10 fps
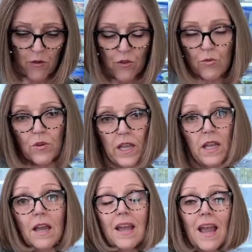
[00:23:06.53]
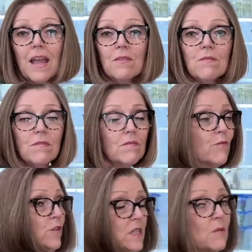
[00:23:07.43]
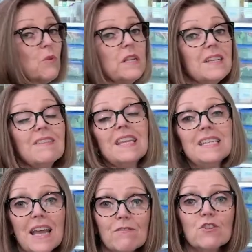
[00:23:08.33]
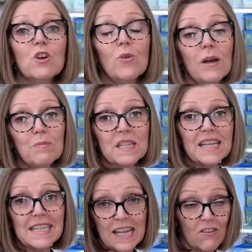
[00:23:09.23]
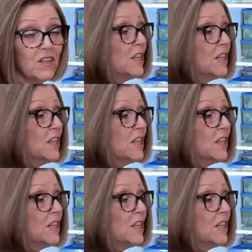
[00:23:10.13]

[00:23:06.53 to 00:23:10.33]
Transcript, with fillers: 3, and for some reason these have to go upside down